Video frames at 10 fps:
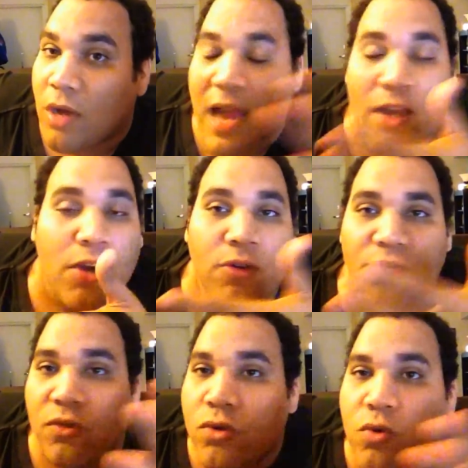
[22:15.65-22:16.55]
I go
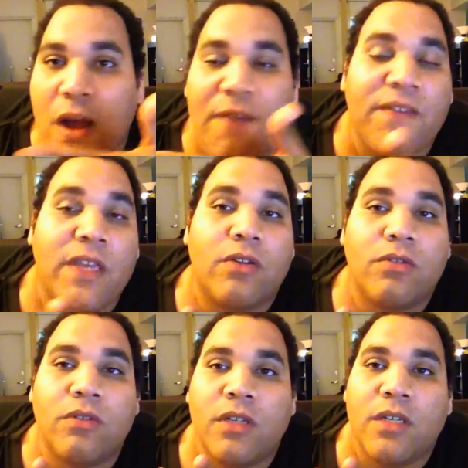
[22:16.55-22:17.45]
for who I
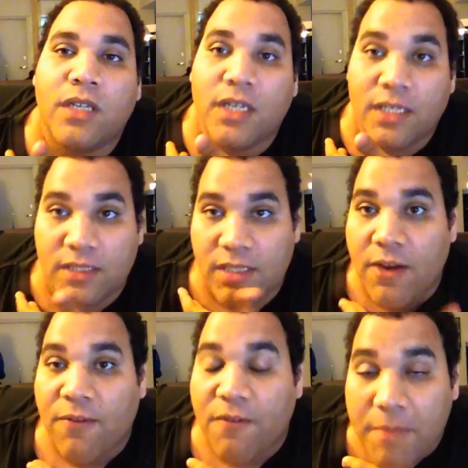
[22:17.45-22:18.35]
feel is
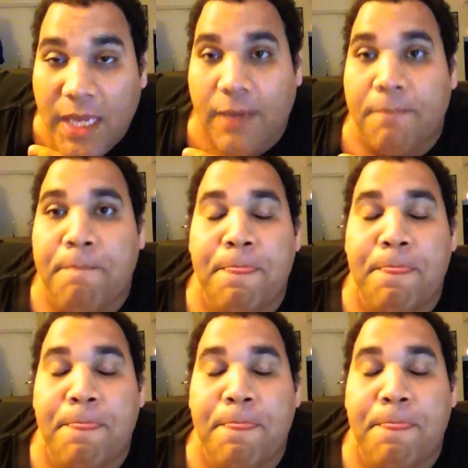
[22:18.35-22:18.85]
there for me.